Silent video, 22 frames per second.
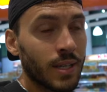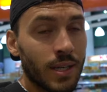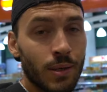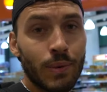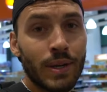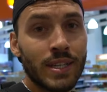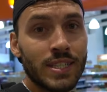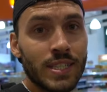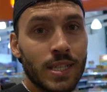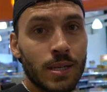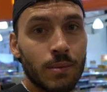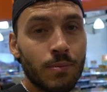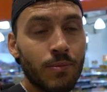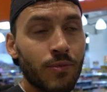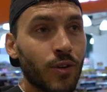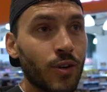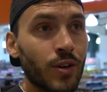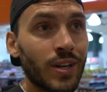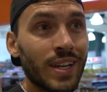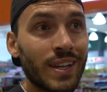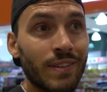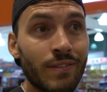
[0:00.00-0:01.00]
can rest up
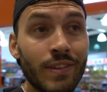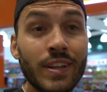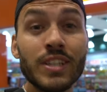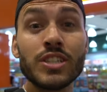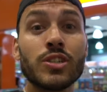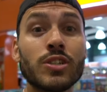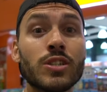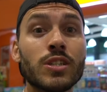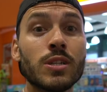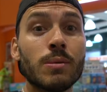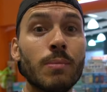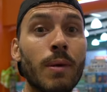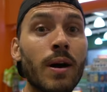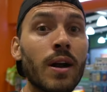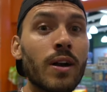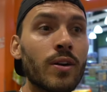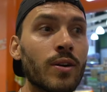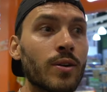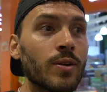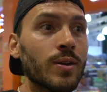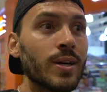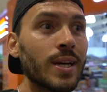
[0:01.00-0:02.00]
for an adventure
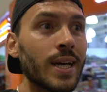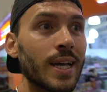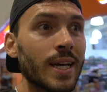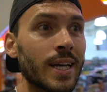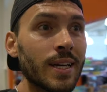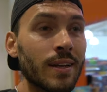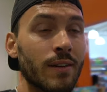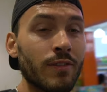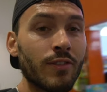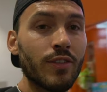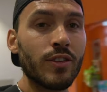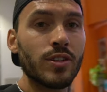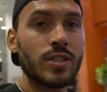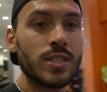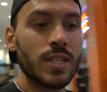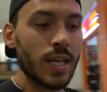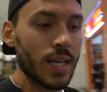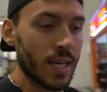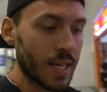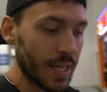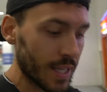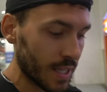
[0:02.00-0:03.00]
tomorrow and a first
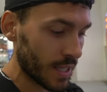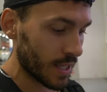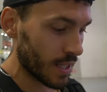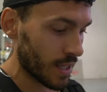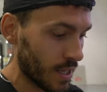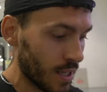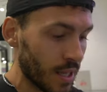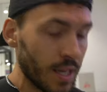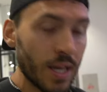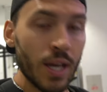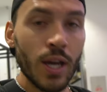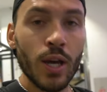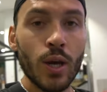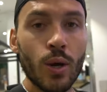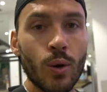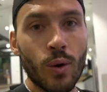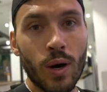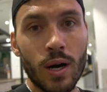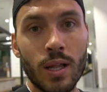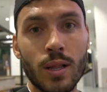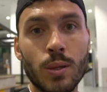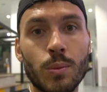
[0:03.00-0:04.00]
day in
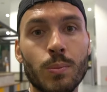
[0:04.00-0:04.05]
Kuala